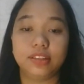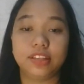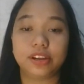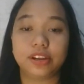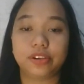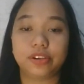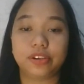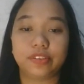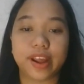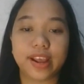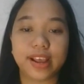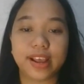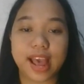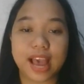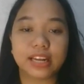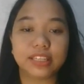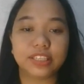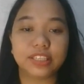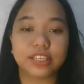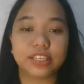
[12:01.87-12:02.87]
The correct
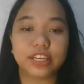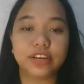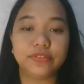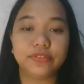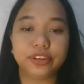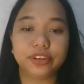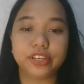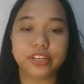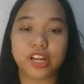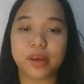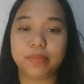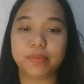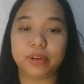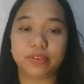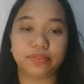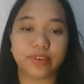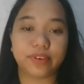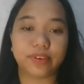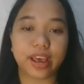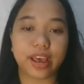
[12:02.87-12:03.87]
answer for
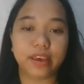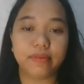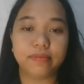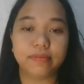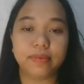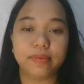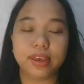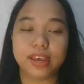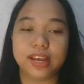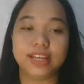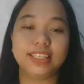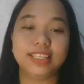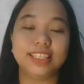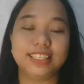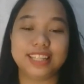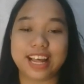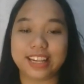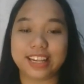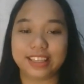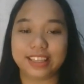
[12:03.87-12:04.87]
number 5
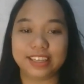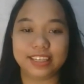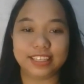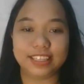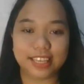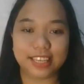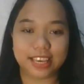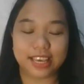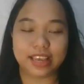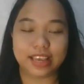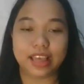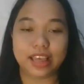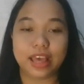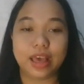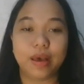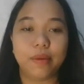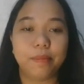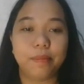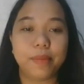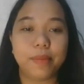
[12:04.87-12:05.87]
is letter C.
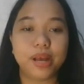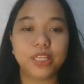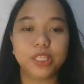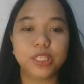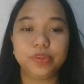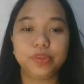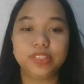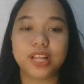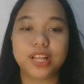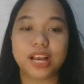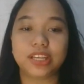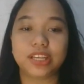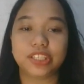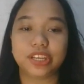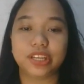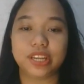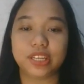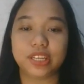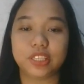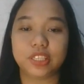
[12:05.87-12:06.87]
Mass
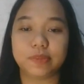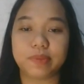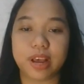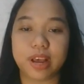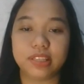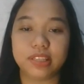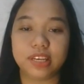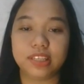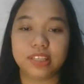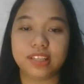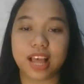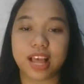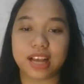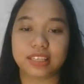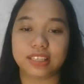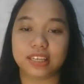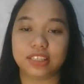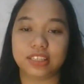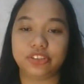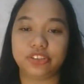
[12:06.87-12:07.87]
production expanded
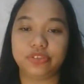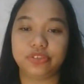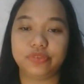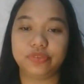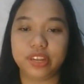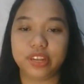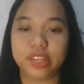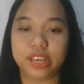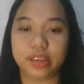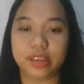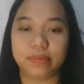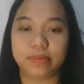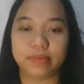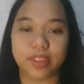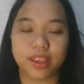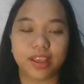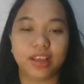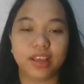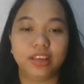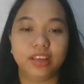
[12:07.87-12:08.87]
access to reading.
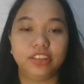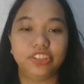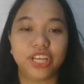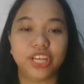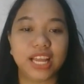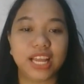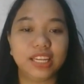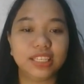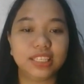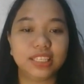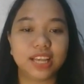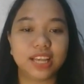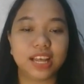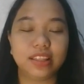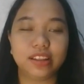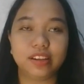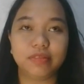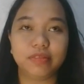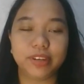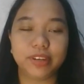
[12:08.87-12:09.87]
Johannes
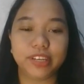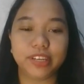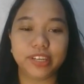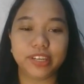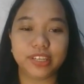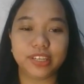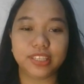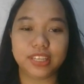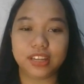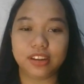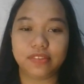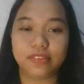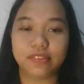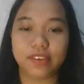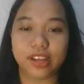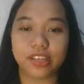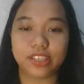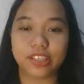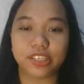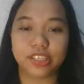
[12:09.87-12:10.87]
Gutenberg's
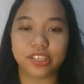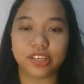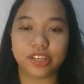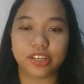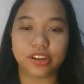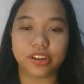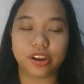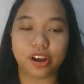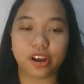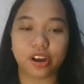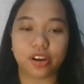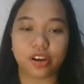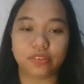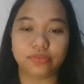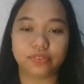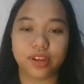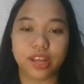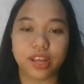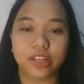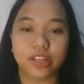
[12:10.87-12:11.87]
invention of
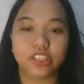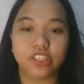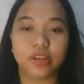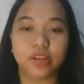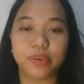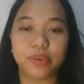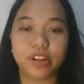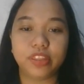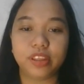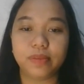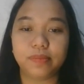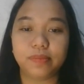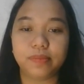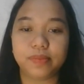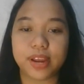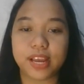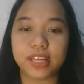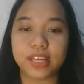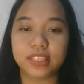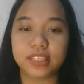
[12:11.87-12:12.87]
the printing
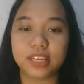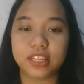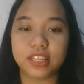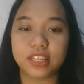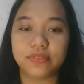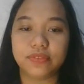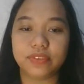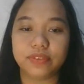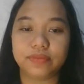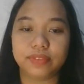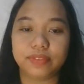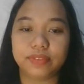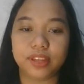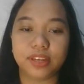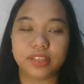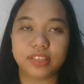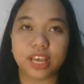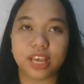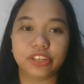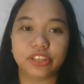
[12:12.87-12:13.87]
press in the
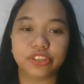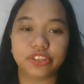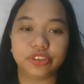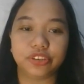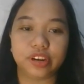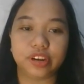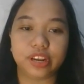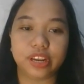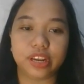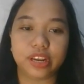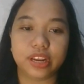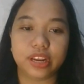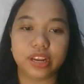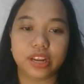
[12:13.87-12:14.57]
15th century